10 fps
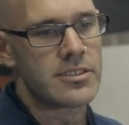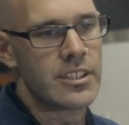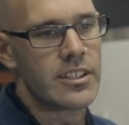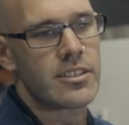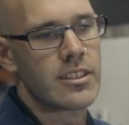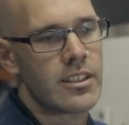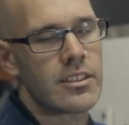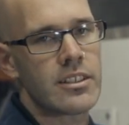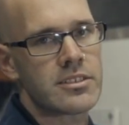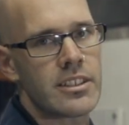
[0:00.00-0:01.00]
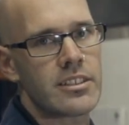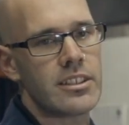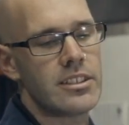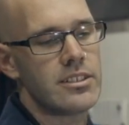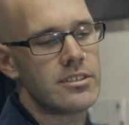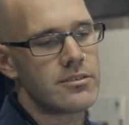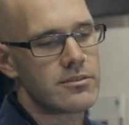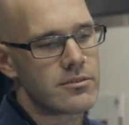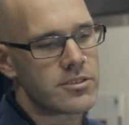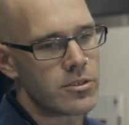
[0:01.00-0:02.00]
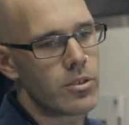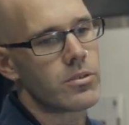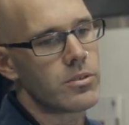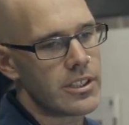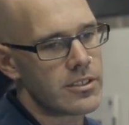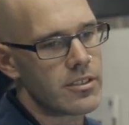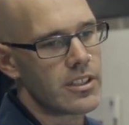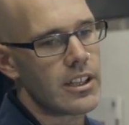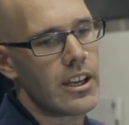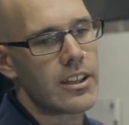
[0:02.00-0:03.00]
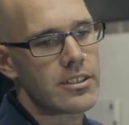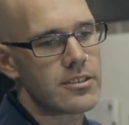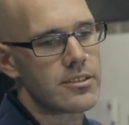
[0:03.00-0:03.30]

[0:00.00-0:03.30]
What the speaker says: set the snorkel into the guard.